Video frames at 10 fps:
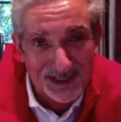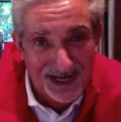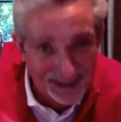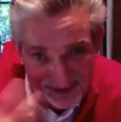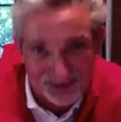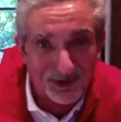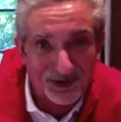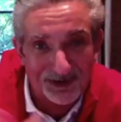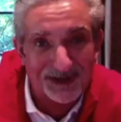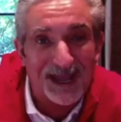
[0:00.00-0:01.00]
80s,
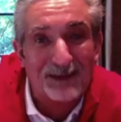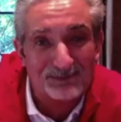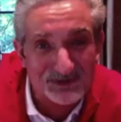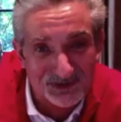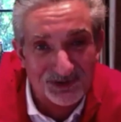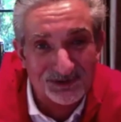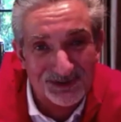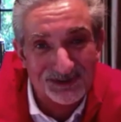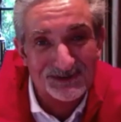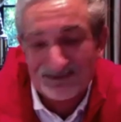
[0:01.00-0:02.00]
wearing Caps
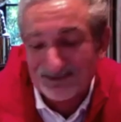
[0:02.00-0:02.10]
jerseys.